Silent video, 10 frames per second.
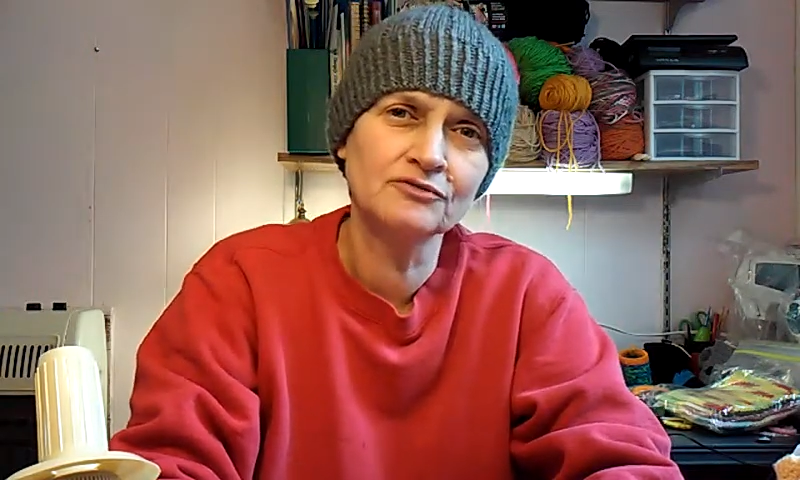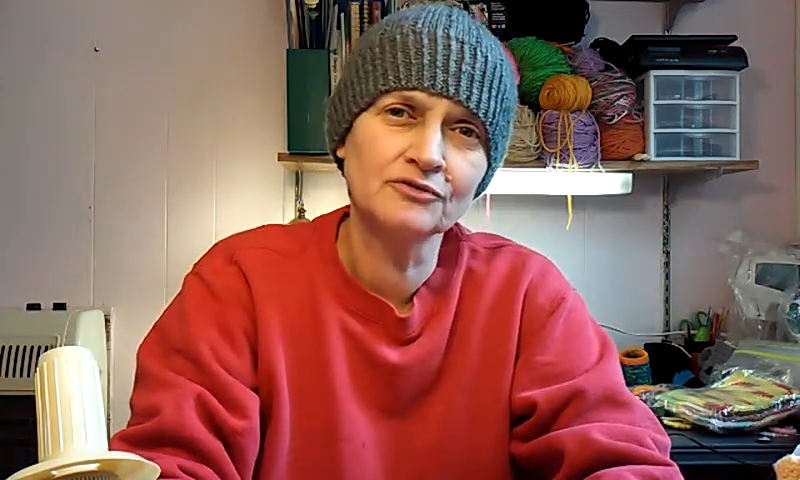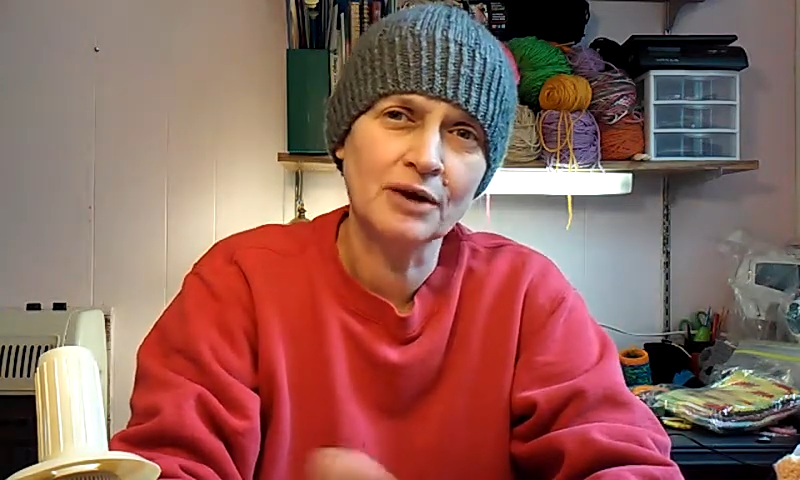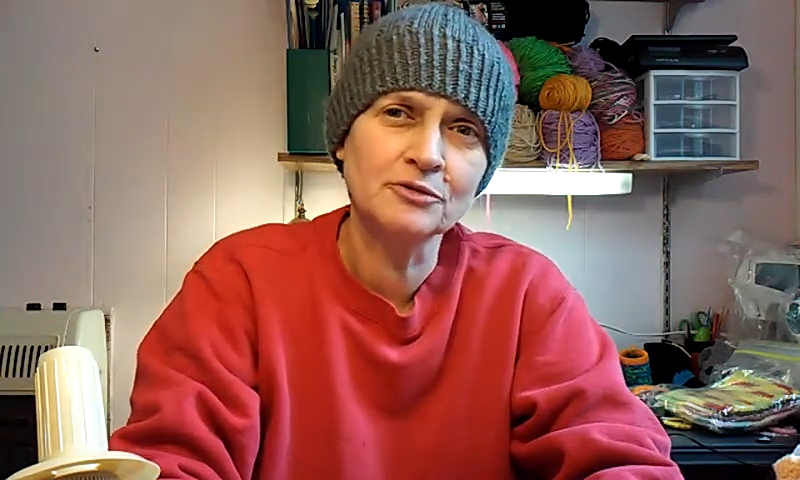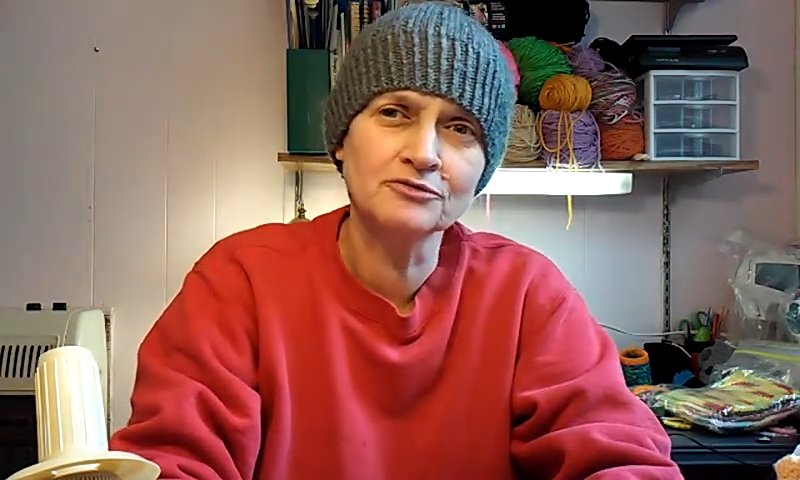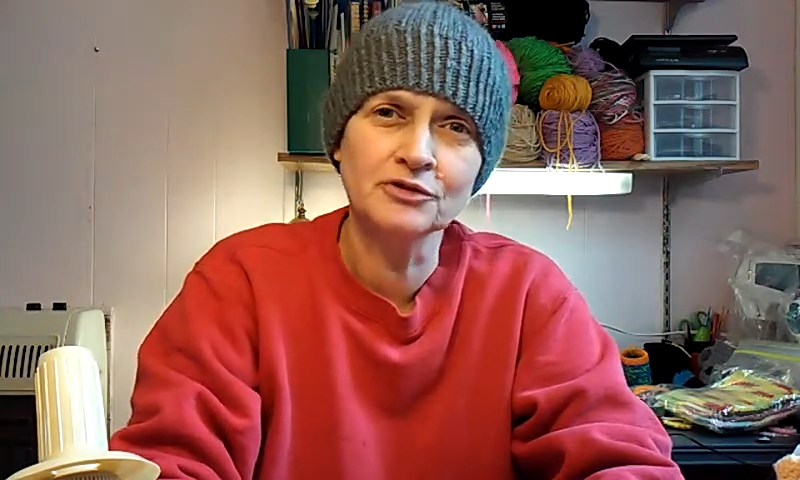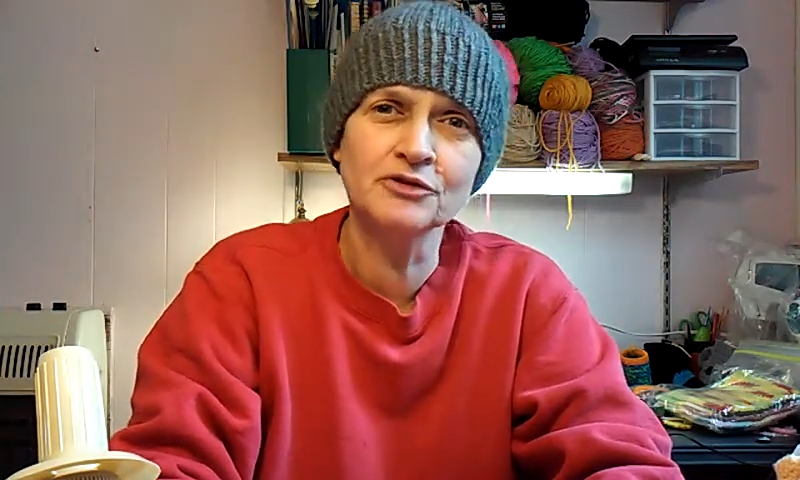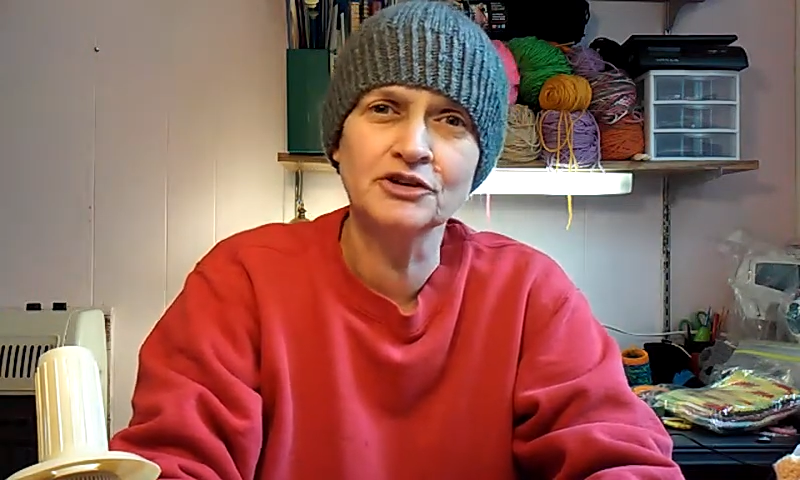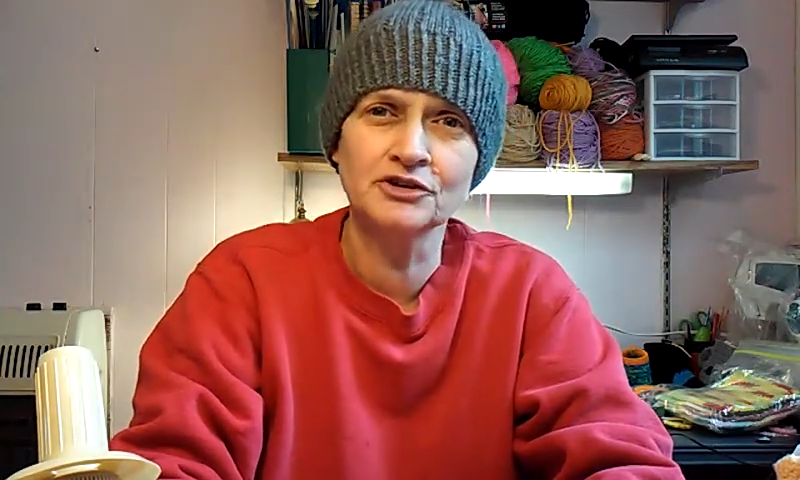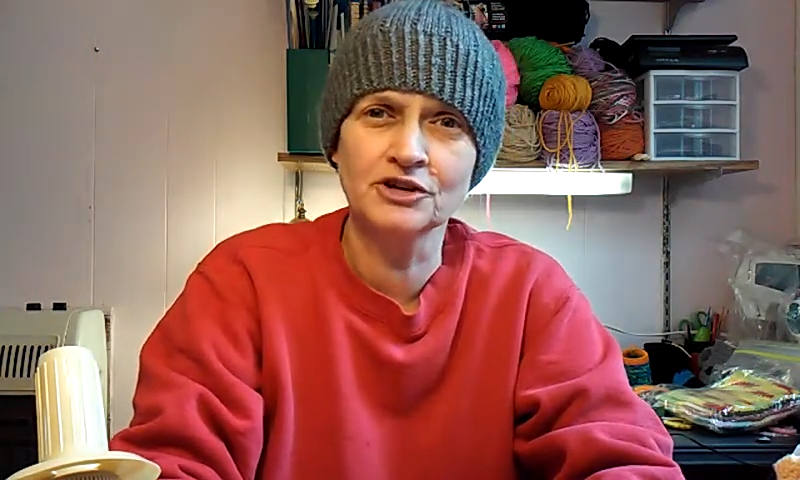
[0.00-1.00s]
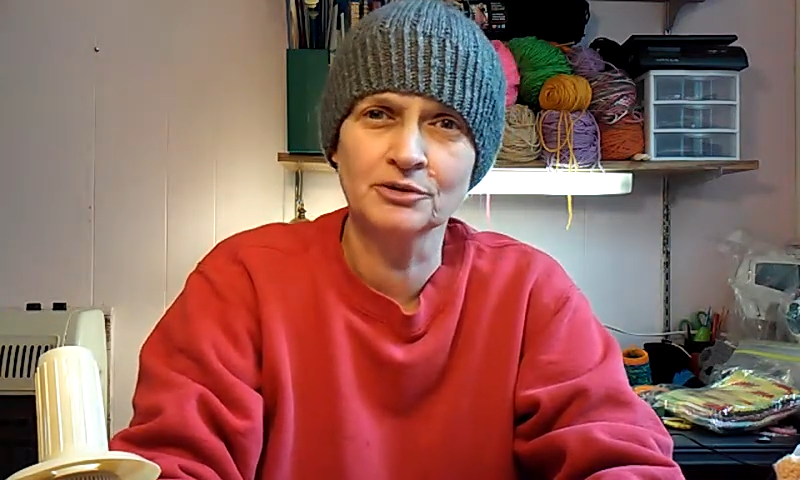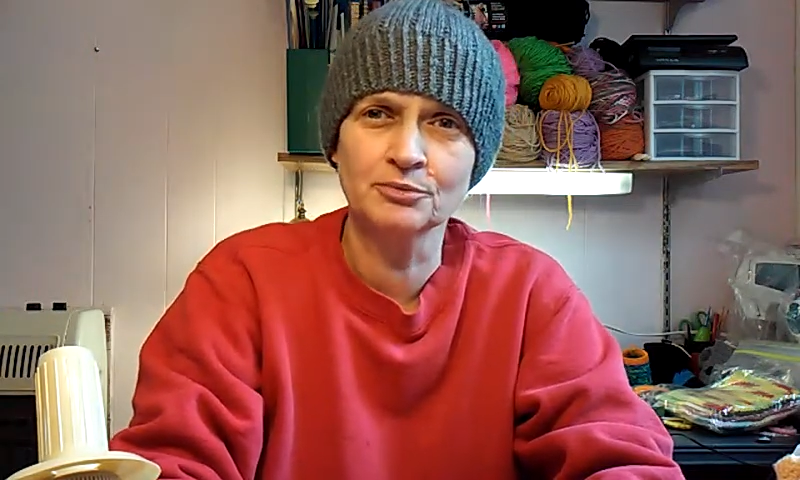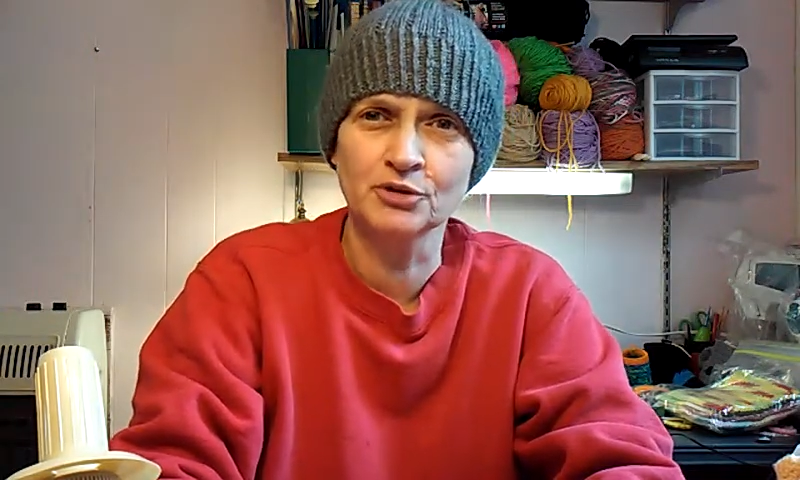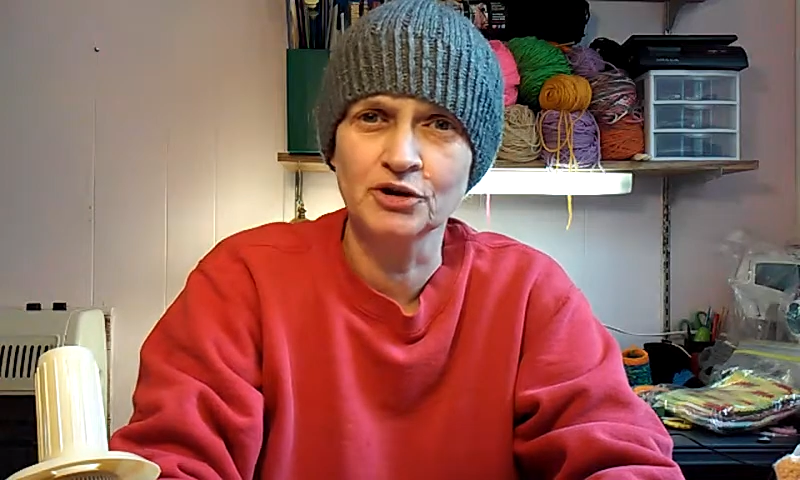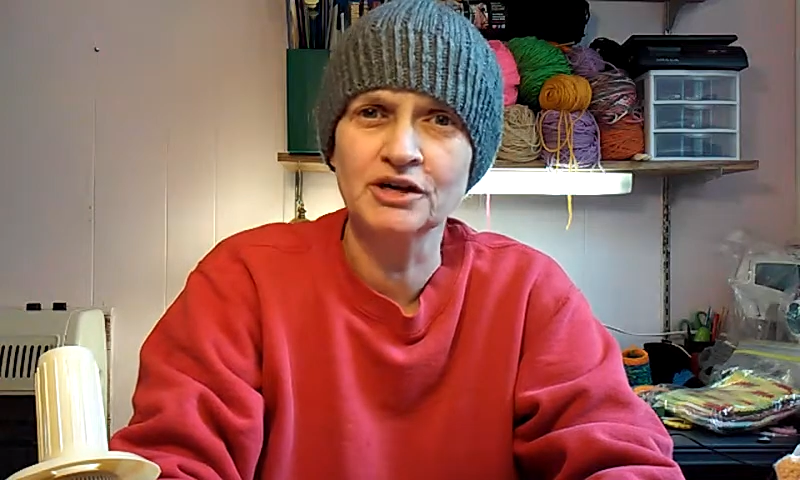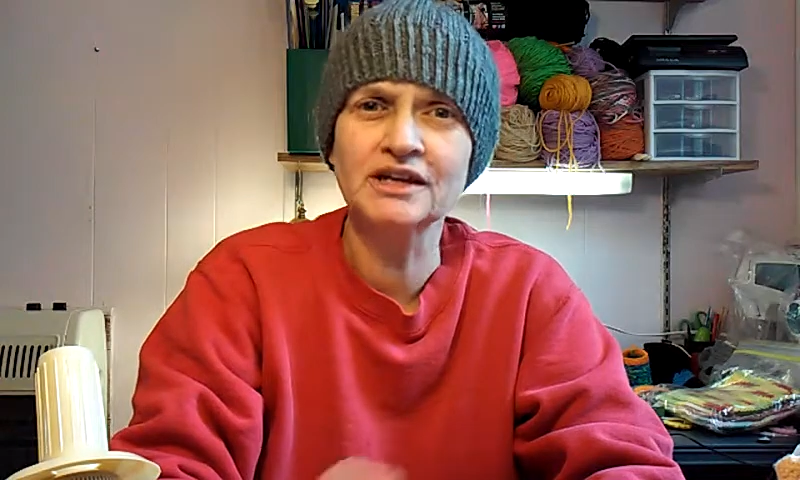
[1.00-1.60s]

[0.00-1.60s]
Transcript: fiberfill that you're going to put